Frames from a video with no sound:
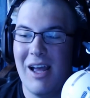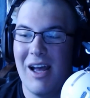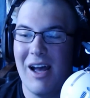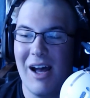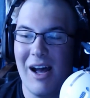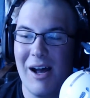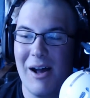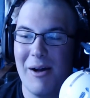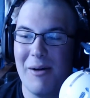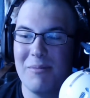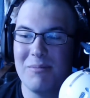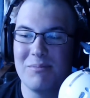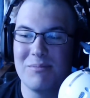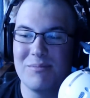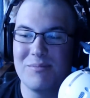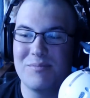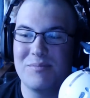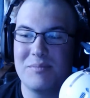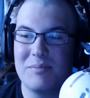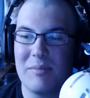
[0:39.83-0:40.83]
Um,
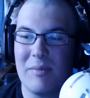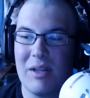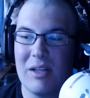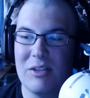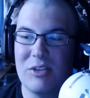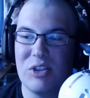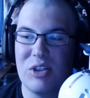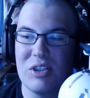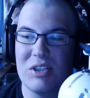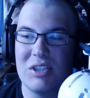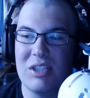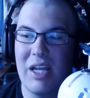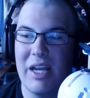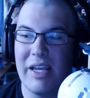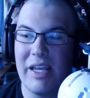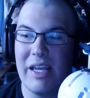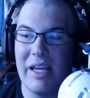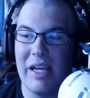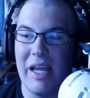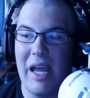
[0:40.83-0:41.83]
just
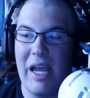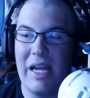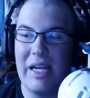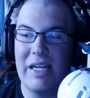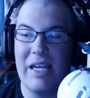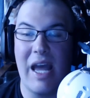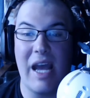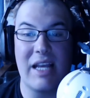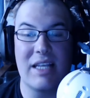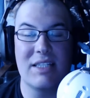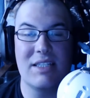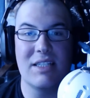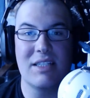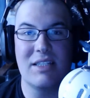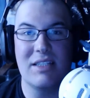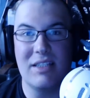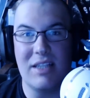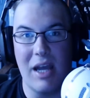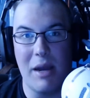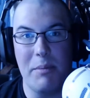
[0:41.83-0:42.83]
taking a next
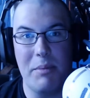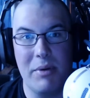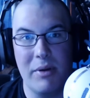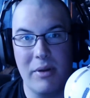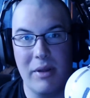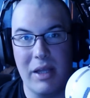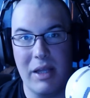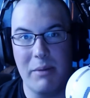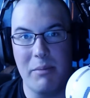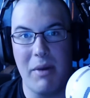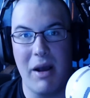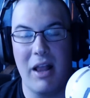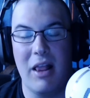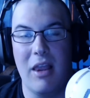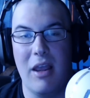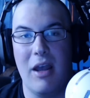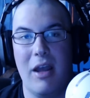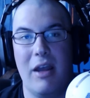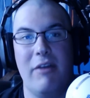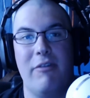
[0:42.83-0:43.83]
step in my
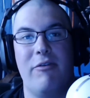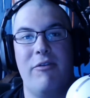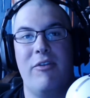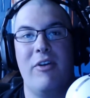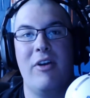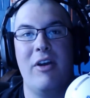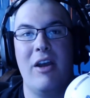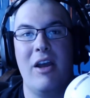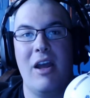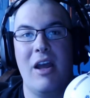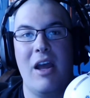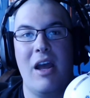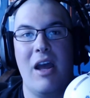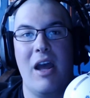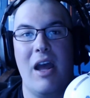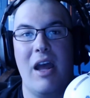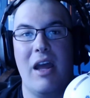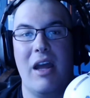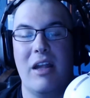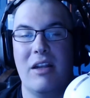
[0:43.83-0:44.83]
life
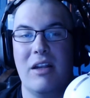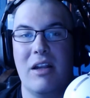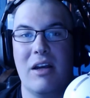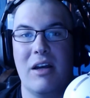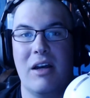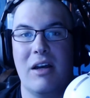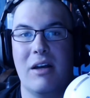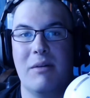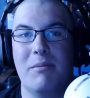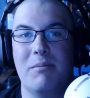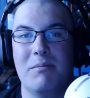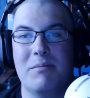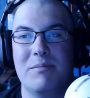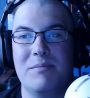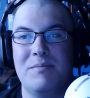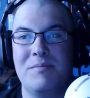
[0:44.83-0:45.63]
and um,